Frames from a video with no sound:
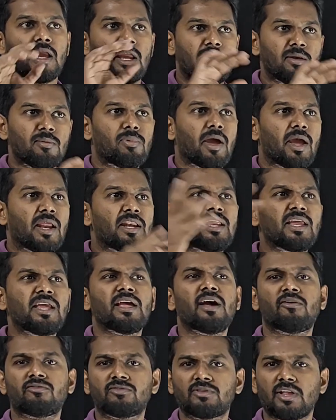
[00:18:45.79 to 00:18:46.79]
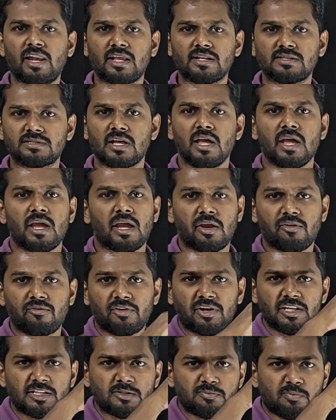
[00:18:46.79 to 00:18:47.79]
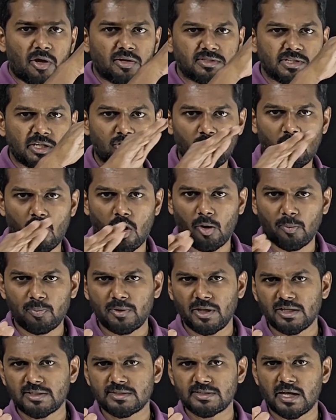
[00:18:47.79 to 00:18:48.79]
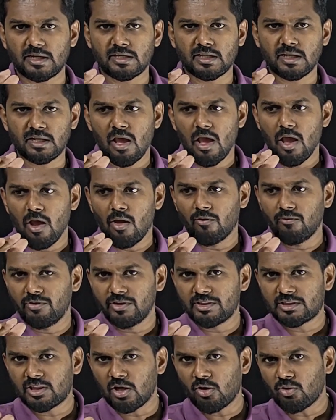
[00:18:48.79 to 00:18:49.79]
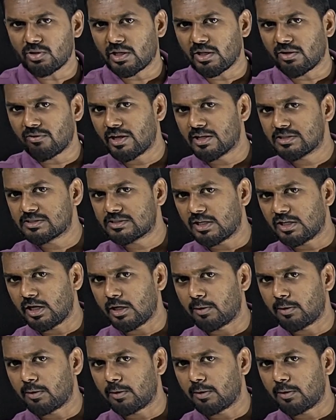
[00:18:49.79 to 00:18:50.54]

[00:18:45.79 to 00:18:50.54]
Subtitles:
in any of the lens, if it is passing through optic center without deviation,